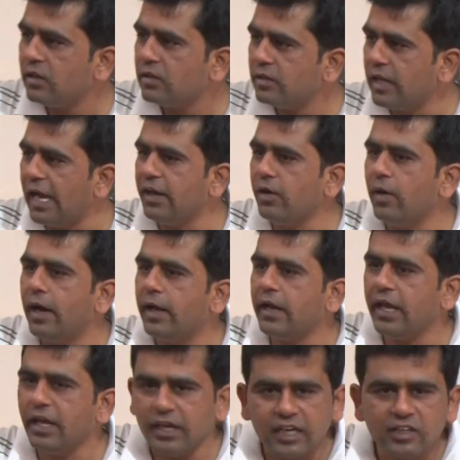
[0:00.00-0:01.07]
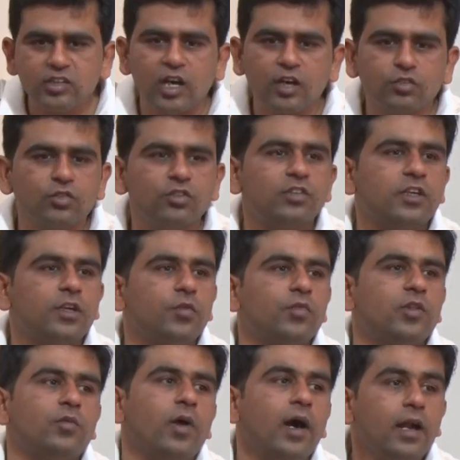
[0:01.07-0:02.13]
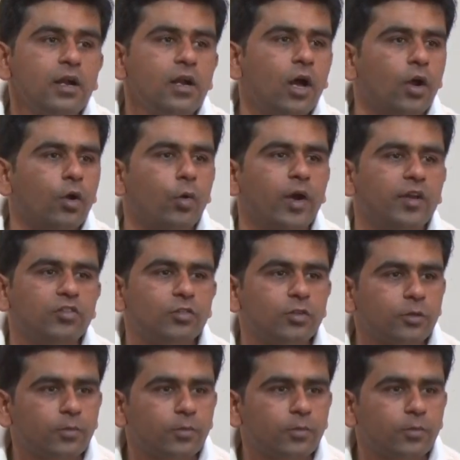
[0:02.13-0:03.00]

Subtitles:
than your energy associated with your noise.